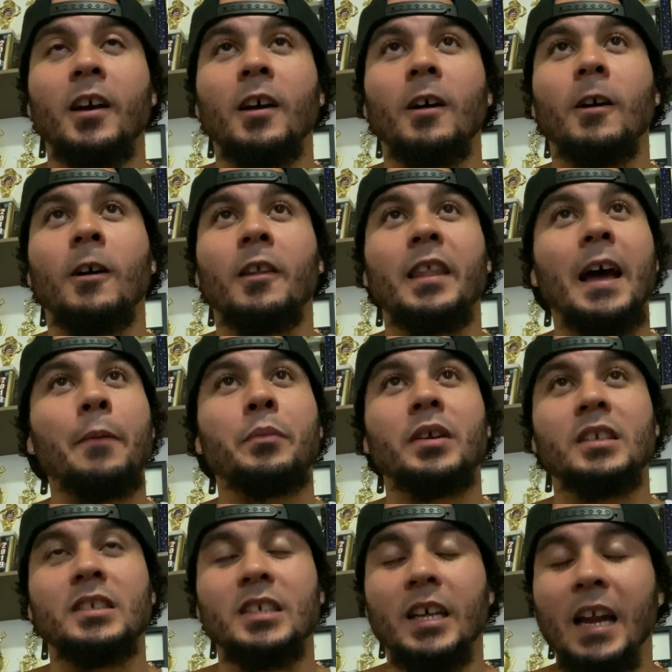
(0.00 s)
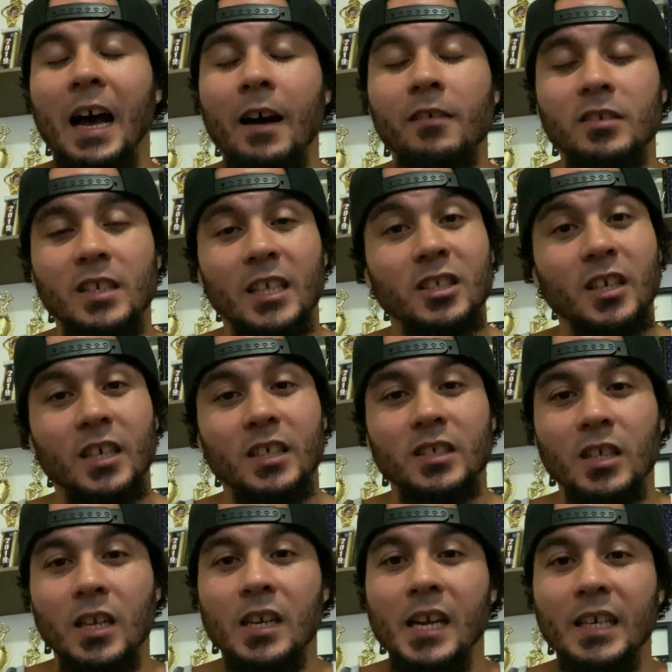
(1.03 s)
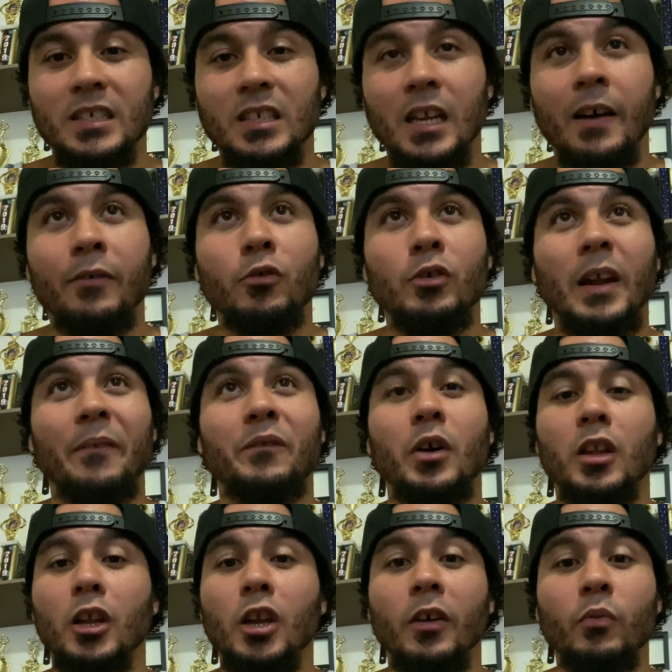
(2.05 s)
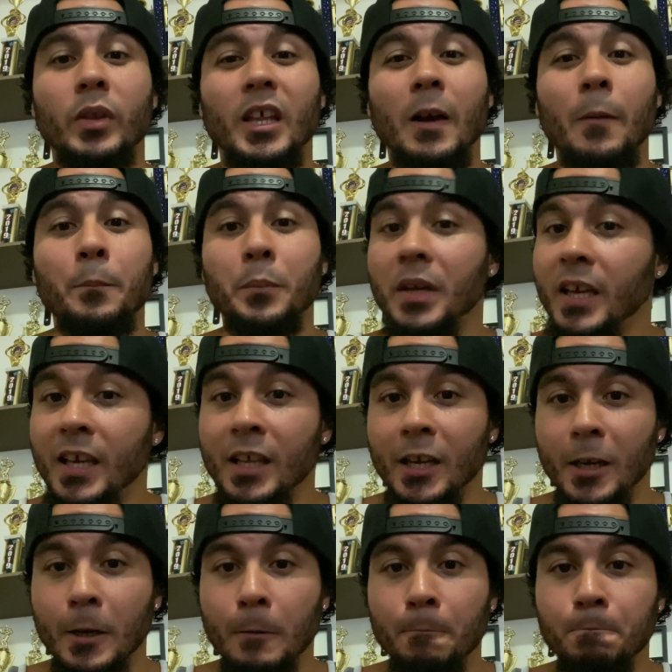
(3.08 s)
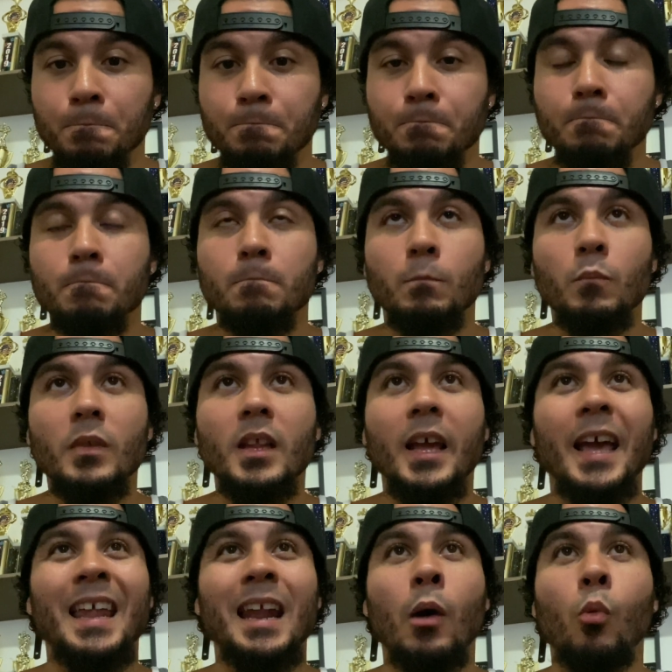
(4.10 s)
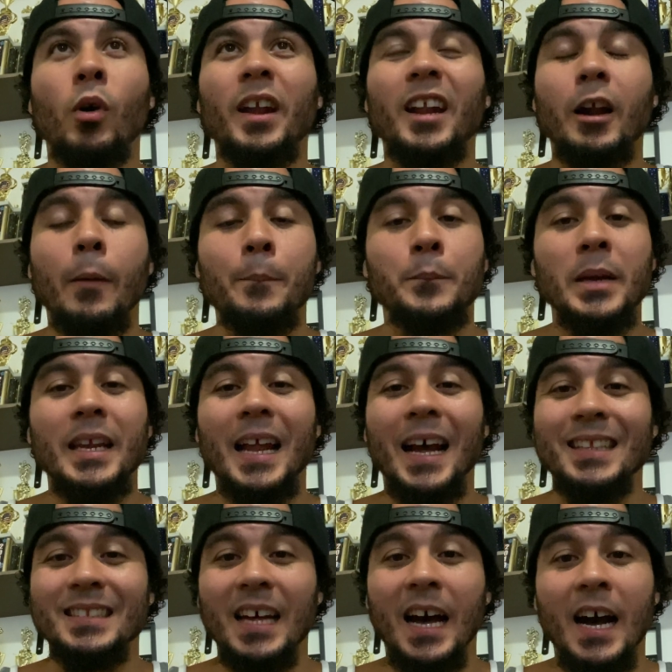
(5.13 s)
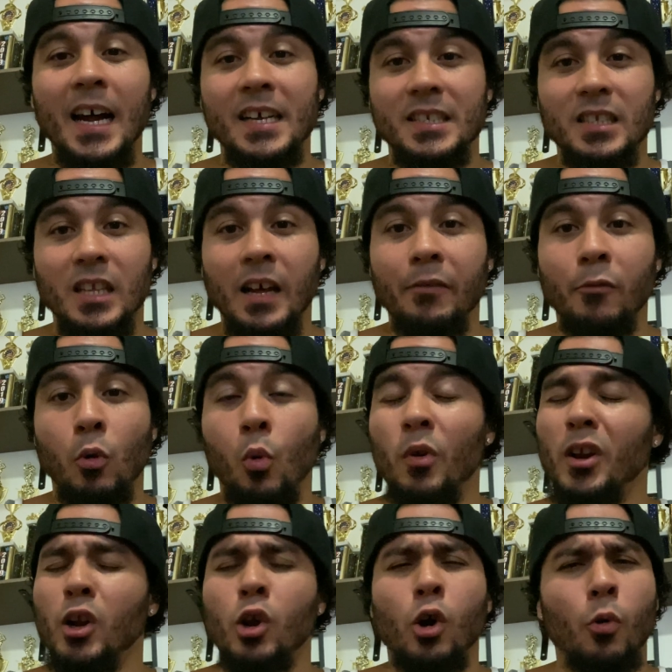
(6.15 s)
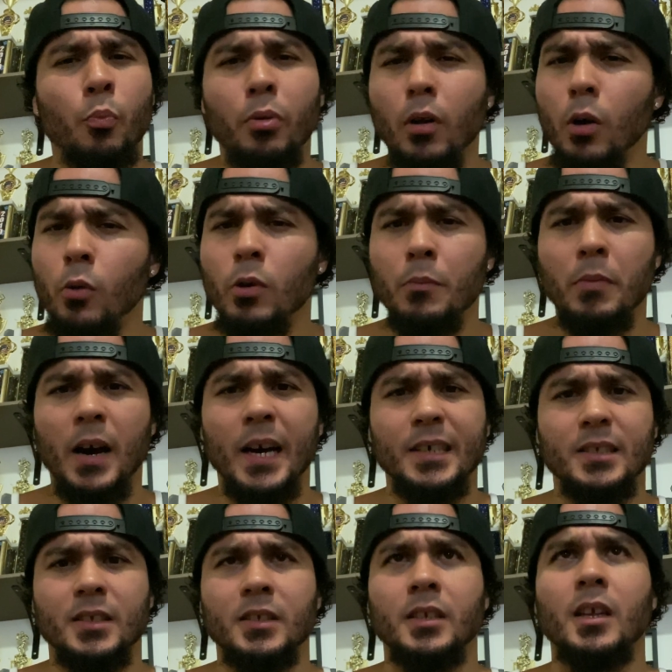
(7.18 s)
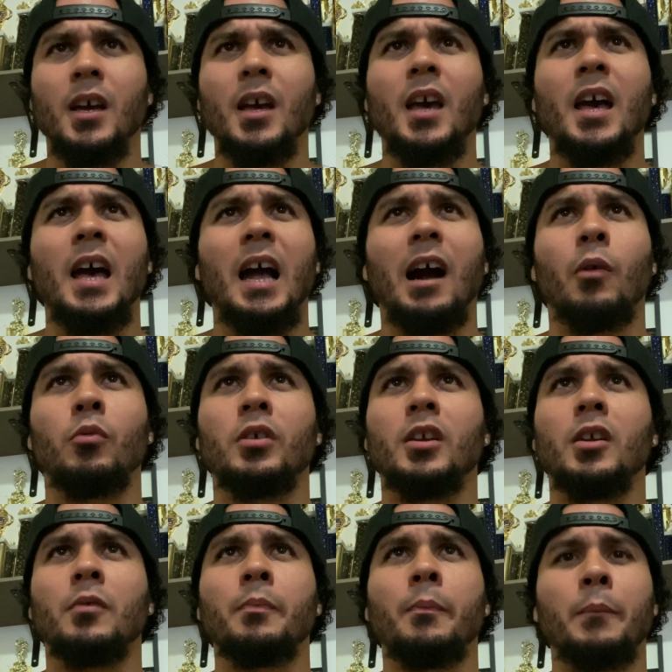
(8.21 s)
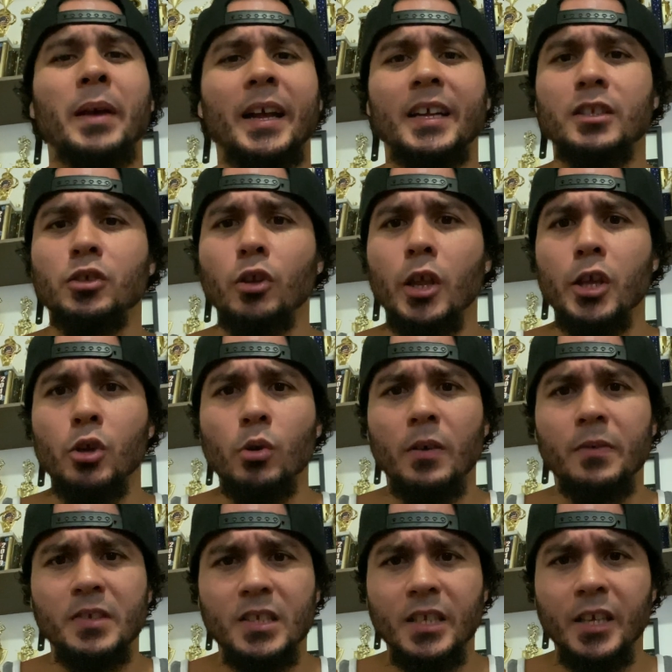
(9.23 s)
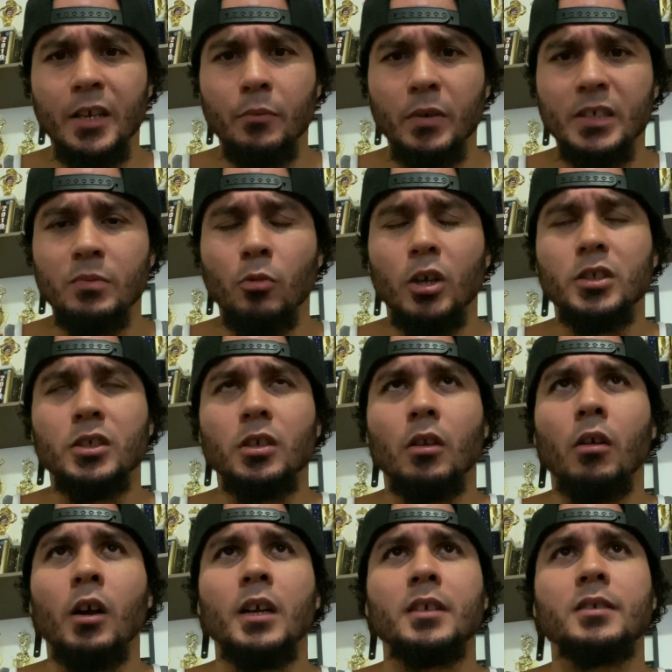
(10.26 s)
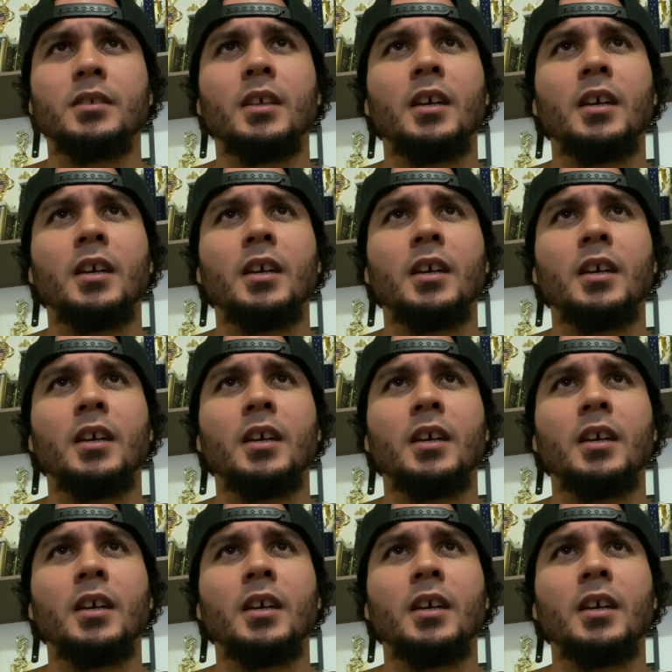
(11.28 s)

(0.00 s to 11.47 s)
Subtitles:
That being said, obviously, I took it to the next level, and I fell in love with competing. And I wanted to compete at the highest level. I wanted to go pro in boxing. I wanted to make it to the UFC and mixed martial arts,